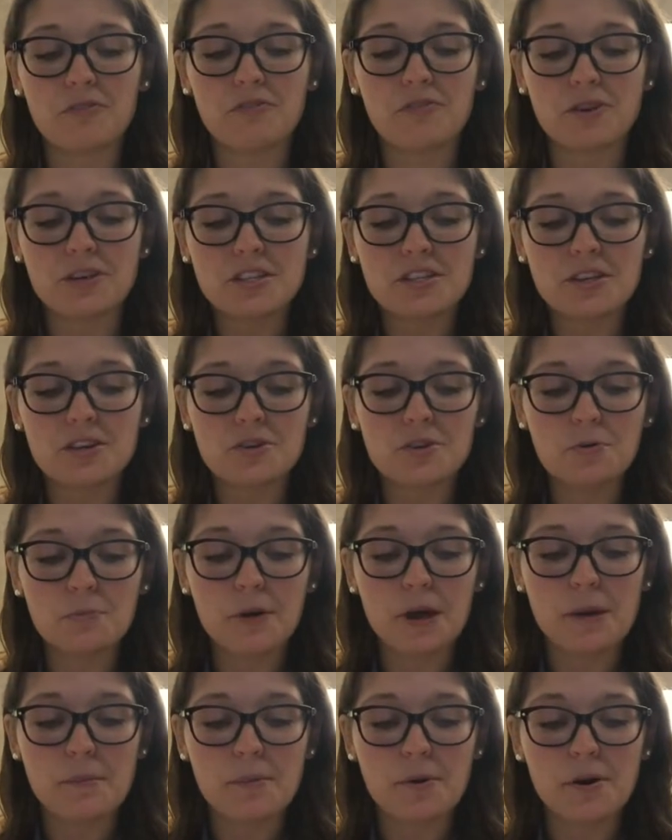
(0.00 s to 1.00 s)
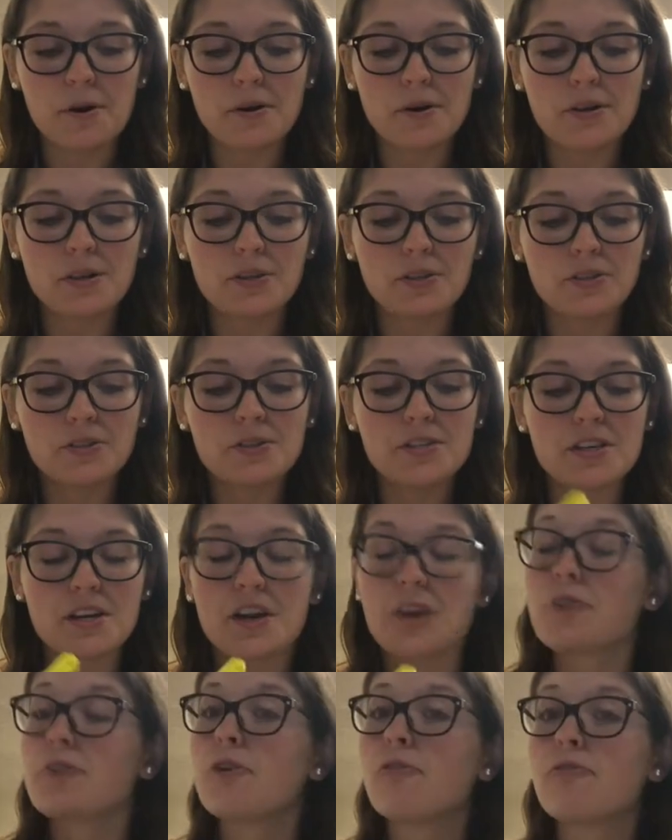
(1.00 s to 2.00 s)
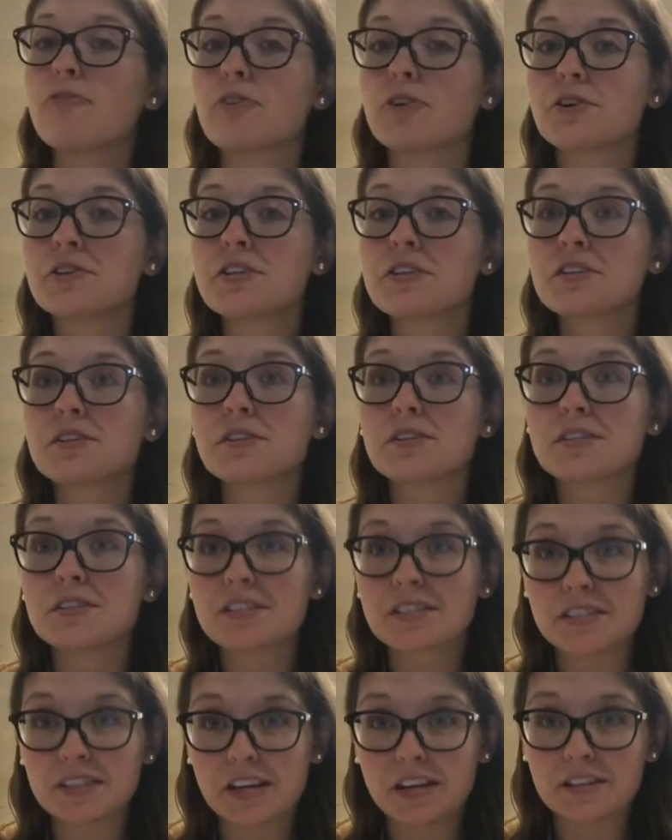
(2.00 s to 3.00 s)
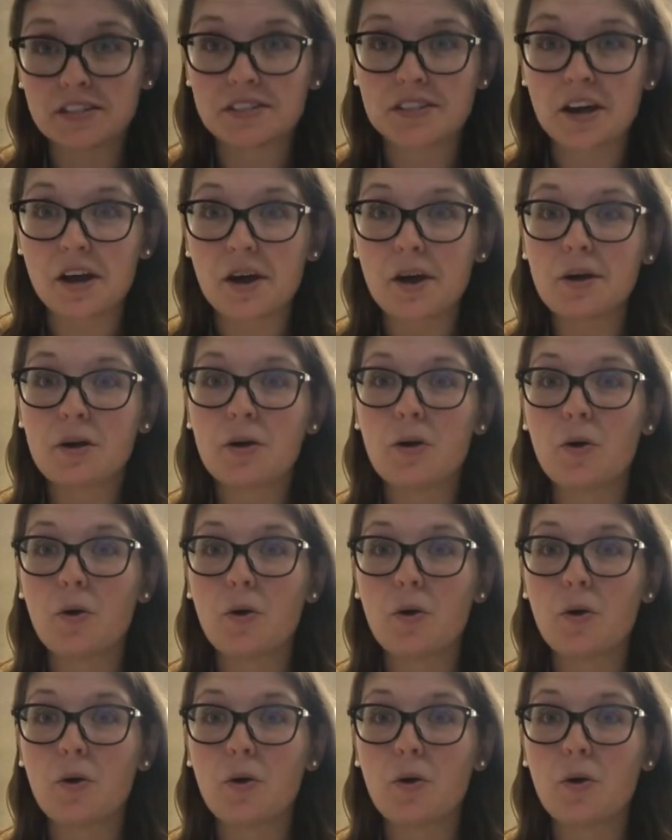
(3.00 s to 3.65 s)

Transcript: First on your paper, you'll see the first stanza